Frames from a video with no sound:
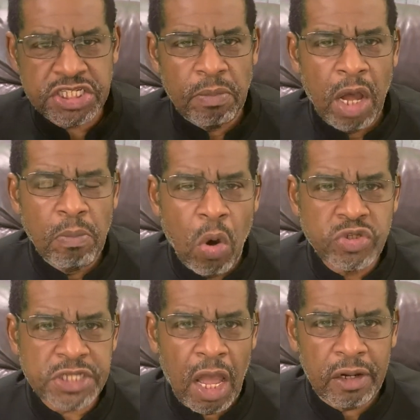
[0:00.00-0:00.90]
among most
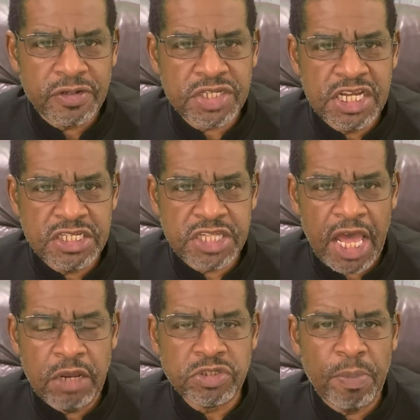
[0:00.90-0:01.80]
scholars is
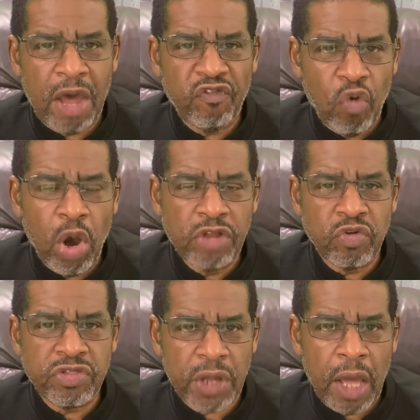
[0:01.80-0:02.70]
that it was about
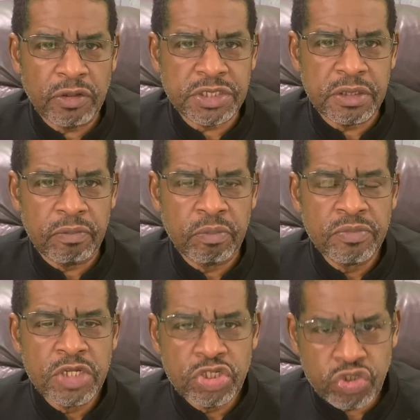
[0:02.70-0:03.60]
400,000
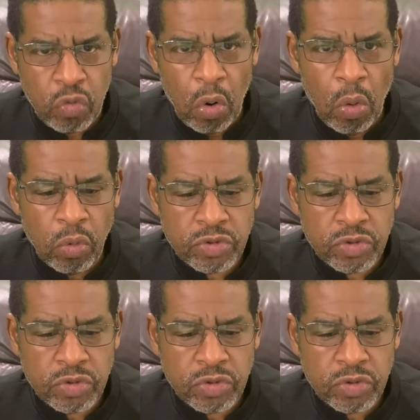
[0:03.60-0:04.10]
scrolls.